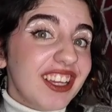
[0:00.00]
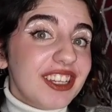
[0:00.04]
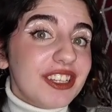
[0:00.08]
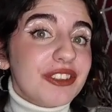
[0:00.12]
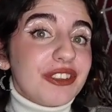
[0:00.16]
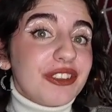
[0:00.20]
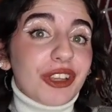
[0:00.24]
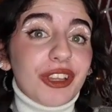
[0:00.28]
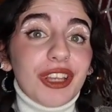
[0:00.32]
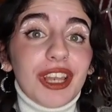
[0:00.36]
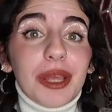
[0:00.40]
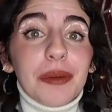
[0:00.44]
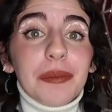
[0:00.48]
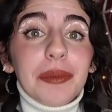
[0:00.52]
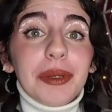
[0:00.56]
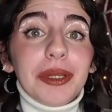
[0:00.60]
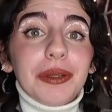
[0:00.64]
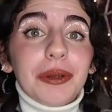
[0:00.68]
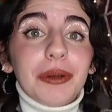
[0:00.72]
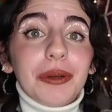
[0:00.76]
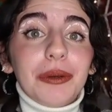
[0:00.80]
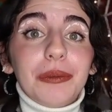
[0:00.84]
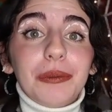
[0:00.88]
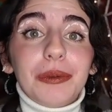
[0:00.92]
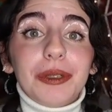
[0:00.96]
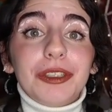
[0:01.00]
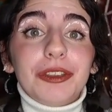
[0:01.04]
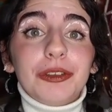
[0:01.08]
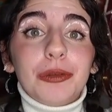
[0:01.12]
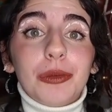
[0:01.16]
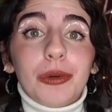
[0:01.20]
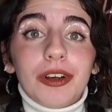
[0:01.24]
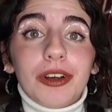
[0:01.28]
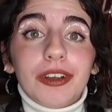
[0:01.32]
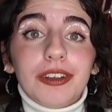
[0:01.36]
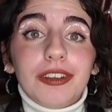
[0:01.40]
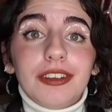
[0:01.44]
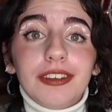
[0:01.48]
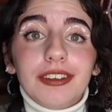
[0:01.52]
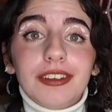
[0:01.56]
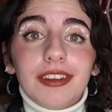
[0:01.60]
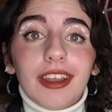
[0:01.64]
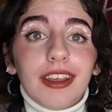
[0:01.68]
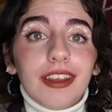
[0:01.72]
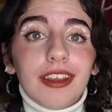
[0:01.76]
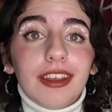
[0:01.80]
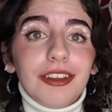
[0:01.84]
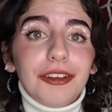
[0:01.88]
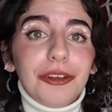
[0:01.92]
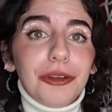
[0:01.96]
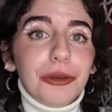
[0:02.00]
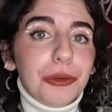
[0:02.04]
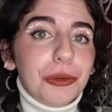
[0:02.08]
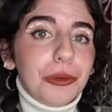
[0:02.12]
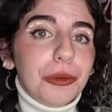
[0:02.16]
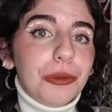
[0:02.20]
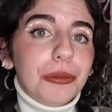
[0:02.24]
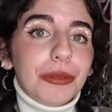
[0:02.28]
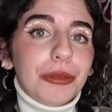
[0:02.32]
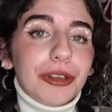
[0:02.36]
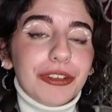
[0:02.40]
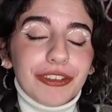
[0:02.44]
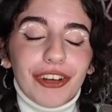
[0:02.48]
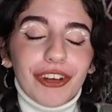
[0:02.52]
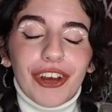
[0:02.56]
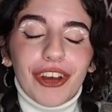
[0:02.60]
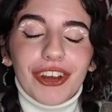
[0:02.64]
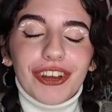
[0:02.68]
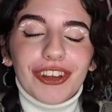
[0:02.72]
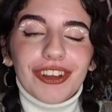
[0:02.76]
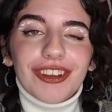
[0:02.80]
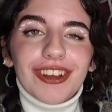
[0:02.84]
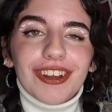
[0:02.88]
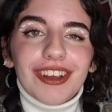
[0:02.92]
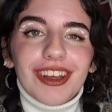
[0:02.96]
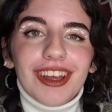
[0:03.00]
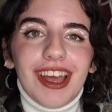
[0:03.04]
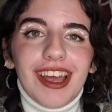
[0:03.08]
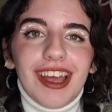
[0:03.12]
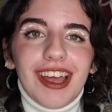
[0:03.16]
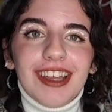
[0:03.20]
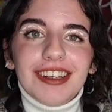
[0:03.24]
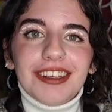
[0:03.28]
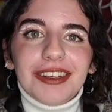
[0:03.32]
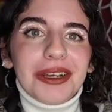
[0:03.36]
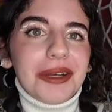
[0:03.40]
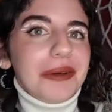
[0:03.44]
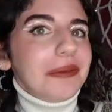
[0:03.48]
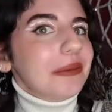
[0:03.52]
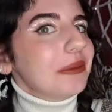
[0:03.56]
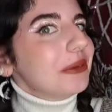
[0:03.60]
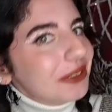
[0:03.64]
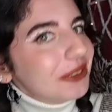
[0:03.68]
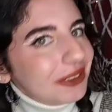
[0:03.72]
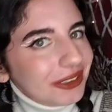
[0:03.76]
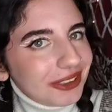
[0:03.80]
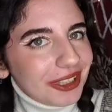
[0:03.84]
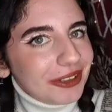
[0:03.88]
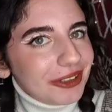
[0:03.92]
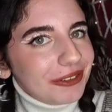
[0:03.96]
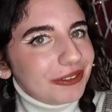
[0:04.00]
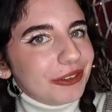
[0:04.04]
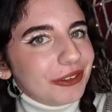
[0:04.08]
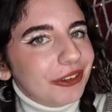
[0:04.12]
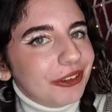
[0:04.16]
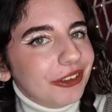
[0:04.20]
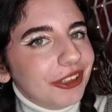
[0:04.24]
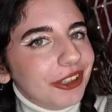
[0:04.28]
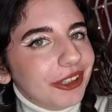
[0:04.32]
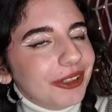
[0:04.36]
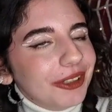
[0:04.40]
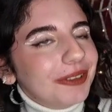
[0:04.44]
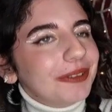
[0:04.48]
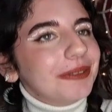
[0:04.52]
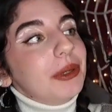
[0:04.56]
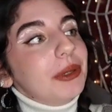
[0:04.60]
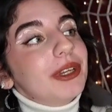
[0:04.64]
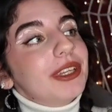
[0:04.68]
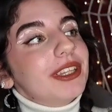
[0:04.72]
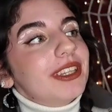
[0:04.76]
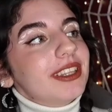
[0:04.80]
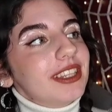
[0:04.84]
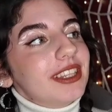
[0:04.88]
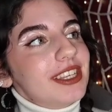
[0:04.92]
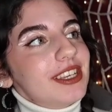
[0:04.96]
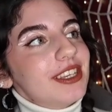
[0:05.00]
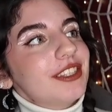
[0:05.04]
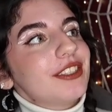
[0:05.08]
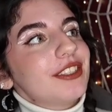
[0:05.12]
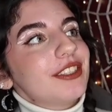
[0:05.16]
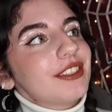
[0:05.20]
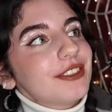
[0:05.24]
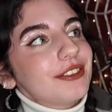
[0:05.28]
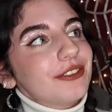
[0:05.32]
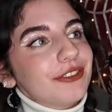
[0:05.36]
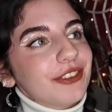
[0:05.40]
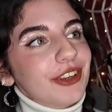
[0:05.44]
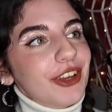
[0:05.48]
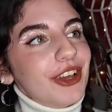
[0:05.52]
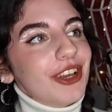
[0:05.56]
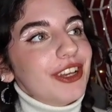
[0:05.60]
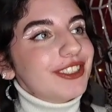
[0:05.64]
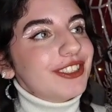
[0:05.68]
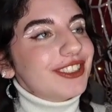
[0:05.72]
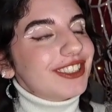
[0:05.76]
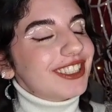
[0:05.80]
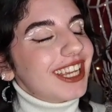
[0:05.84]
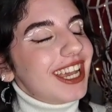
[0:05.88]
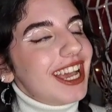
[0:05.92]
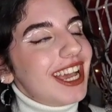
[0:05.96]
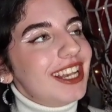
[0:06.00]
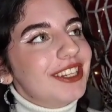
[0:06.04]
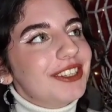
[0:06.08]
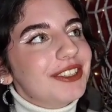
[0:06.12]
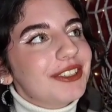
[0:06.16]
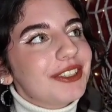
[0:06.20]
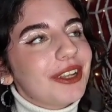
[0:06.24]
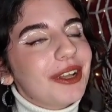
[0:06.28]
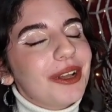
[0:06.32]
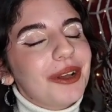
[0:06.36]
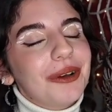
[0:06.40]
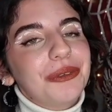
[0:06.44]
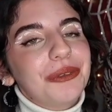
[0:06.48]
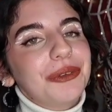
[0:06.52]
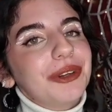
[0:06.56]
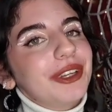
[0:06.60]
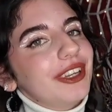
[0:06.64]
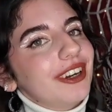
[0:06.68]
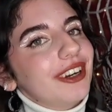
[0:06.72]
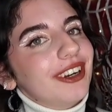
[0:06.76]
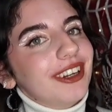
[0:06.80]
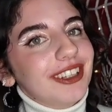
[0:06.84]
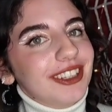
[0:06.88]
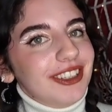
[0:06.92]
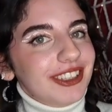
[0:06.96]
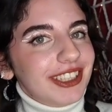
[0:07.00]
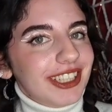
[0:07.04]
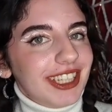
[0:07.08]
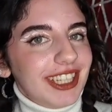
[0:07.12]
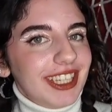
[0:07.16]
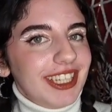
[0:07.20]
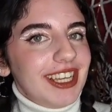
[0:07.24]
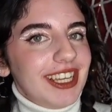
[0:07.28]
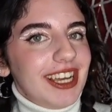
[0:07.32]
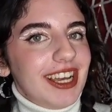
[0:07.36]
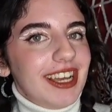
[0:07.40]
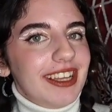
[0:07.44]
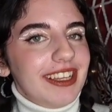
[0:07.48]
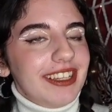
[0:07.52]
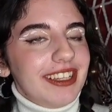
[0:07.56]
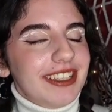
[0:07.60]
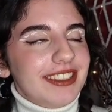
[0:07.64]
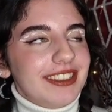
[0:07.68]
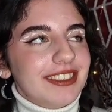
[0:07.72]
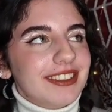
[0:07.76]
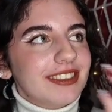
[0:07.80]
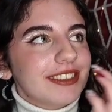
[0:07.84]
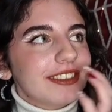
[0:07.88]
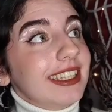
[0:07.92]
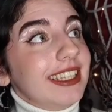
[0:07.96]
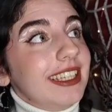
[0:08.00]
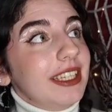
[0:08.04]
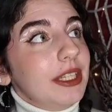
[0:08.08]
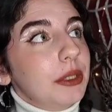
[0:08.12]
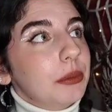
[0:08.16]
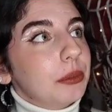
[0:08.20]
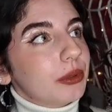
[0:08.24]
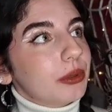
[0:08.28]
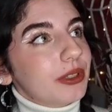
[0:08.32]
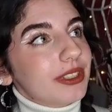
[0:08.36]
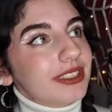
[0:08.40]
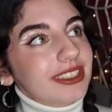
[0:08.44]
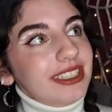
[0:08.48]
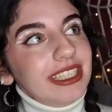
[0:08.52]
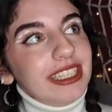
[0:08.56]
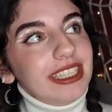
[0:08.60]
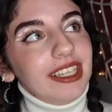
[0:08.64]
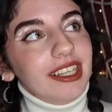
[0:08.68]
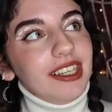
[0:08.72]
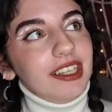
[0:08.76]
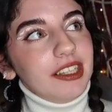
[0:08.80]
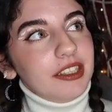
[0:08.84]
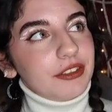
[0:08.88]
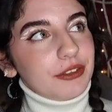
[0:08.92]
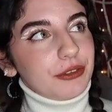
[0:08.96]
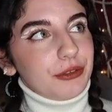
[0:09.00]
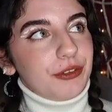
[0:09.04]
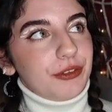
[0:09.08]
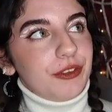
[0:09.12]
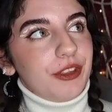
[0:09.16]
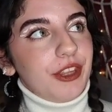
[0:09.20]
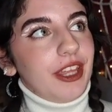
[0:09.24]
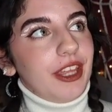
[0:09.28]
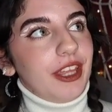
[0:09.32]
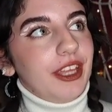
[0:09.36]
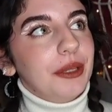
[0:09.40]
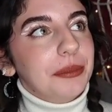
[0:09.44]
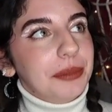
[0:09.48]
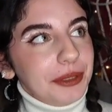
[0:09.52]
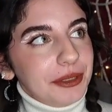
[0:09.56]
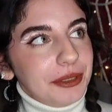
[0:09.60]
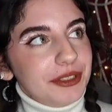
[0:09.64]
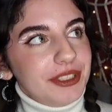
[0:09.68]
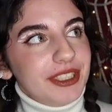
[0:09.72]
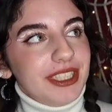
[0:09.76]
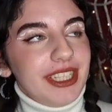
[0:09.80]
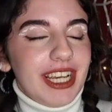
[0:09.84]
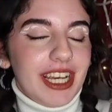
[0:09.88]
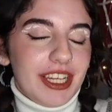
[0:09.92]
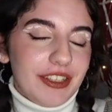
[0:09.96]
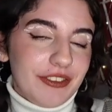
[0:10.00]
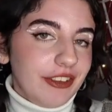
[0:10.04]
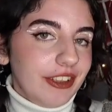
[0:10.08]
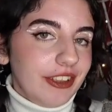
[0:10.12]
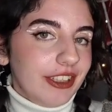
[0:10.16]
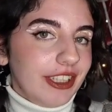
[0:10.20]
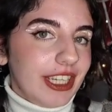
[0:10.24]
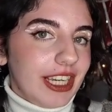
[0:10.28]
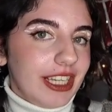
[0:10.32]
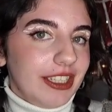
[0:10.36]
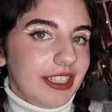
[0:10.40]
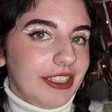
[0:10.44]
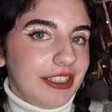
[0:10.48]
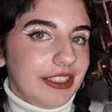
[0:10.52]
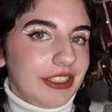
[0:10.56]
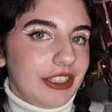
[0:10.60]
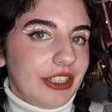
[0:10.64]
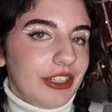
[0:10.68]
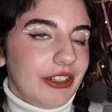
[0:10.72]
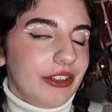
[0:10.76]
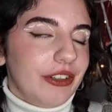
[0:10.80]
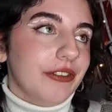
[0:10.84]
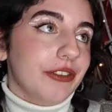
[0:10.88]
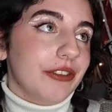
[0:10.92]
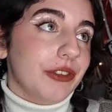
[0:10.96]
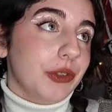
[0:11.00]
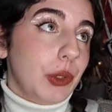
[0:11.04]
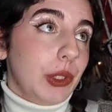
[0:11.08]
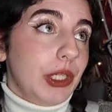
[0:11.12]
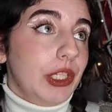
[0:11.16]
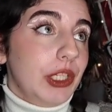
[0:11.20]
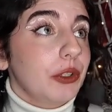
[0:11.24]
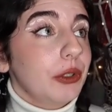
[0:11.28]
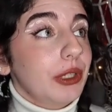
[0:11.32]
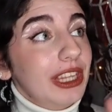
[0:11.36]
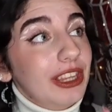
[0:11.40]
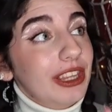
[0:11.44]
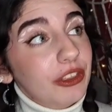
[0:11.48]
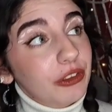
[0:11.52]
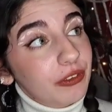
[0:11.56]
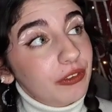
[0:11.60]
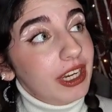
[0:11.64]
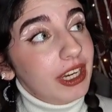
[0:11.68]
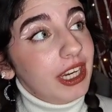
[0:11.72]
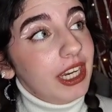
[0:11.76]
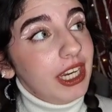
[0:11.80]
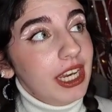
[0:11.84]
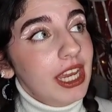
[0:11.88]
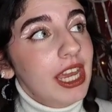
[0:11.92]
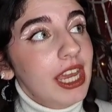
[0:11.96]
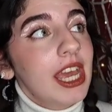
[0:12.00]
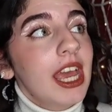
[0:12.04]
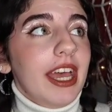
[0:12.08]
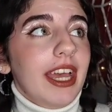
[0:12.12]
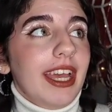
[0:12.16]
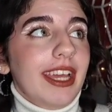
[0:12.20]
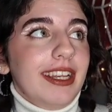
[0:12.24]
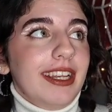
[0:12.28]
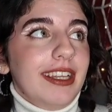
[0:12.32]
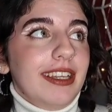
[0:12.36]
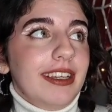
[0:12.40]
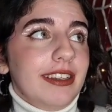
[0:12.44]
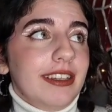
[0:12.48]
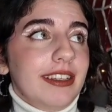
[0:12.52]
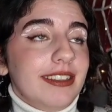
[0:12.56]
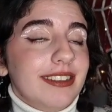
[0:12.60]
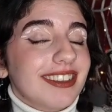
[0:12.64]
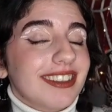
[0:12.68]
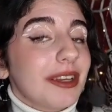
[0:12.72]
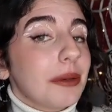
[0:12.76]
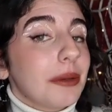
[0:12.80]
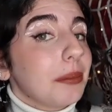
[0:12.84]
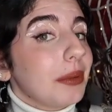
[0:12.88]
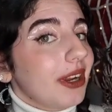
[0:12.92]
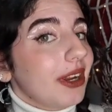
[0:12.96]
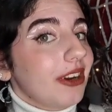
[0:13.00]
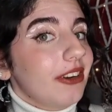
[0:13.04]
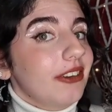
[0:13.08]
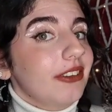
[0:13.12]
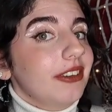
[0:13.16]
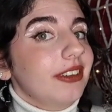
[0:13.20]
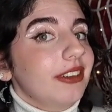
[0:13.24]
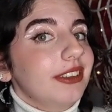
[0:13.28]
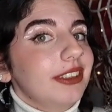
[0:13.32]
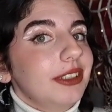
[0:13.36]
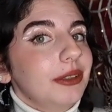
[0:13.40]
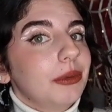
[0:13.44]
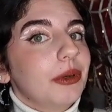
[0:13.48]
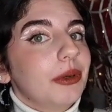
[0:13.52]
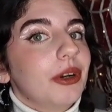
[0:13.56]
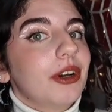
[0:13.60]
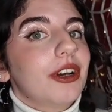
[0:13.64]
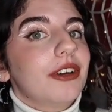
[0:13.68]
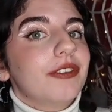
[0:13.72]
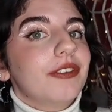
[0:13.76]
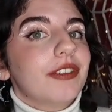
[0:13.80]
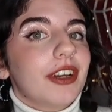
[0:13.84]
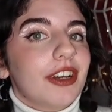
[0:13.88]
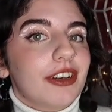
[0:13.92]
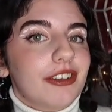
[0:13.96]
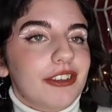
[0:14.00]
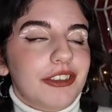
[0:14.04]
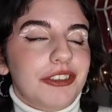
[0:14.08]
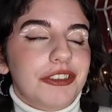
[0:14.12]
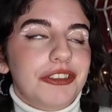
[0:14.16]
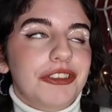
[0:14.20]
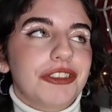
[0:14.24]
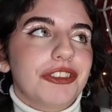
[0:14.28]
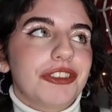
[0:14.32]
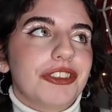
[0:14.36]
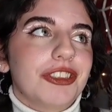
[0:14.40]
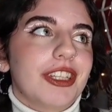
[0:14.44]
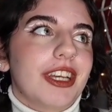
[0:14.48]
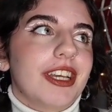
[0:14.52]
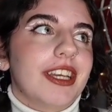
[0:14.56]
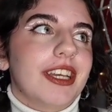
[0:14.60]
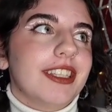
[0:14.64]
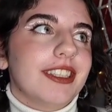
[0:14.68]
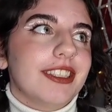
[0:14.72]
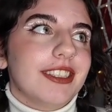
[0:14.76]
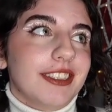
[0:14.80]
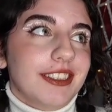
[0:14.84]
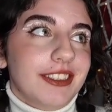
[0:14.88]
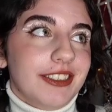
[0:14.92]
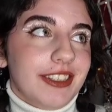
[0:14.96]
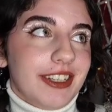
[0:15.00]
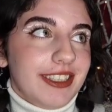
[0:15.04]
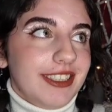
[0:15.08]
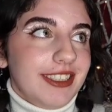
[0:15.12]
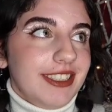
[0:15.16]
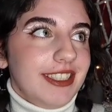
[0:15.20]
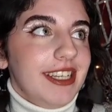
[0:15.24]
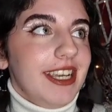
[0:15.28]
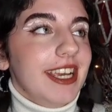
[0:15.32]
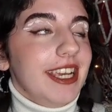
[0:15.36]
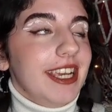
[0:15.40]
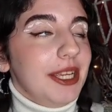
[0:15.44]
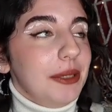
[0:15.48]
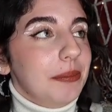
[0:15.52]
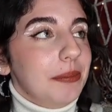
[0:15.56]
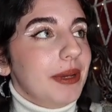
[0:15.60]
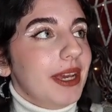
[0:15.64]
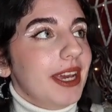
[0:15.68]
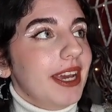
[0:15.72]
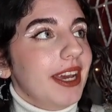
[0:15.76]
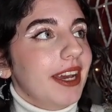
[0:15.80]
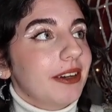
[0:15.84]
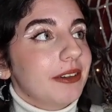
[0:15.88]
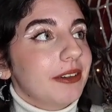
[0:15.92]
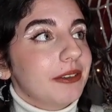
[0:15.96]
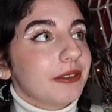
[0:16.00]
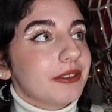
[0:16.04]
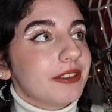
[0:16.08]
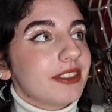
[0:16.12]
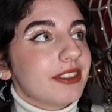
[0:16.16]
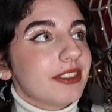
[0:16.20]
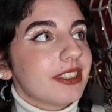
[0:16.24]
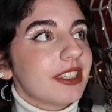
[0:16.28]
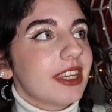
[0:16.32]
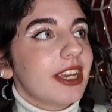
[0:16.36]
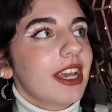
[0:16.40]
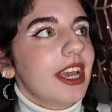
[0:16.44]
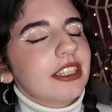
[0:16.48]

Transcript: So let me know which one that you prefer and I will do that for you. But this first calendar we are looking at is the Pretty Little Thing Beauty Advent Calendar of 2023, and it is apparently worth £198.